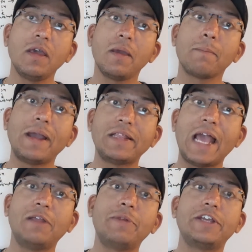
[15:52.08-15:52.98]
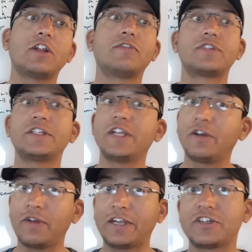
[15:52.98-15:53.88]
by the elimination of such
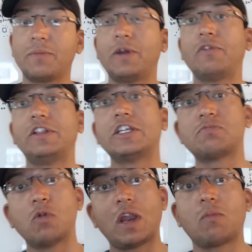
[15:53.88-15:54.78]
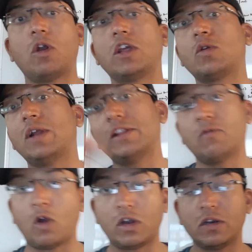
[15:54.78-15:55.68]
interaction between this polar molecule and the
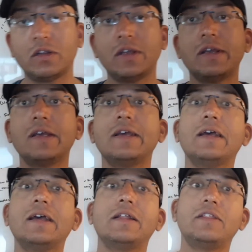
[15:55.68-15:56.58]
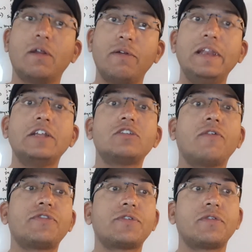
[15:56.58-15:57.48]
water, the release
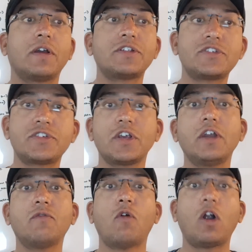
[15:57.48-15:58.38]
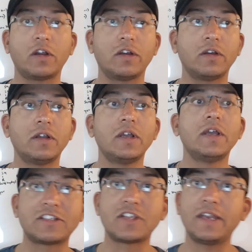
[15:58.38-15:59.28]
of structured water
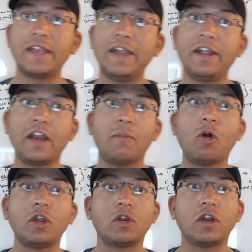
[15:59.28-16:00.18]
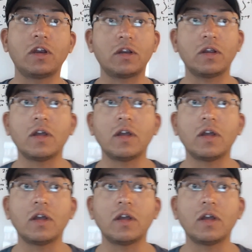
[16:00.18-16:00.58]
as an intramolecular